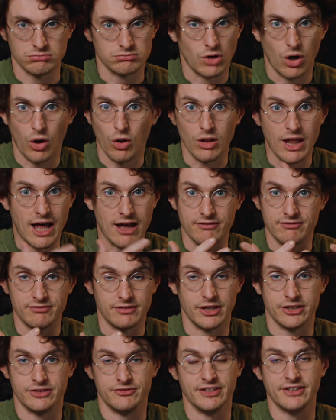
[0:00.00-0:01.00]
All have
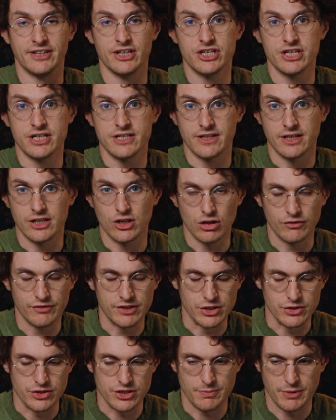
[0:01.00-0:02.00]
advantages and
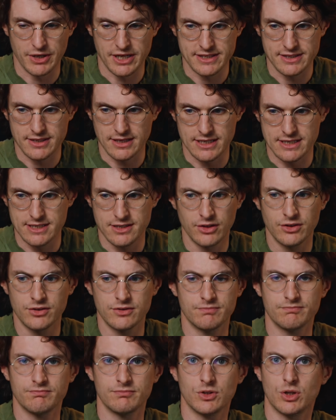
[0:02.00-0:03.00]
inconvenience, but it's
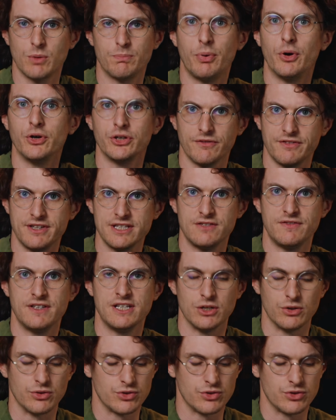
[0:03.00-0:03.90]
not the point of this video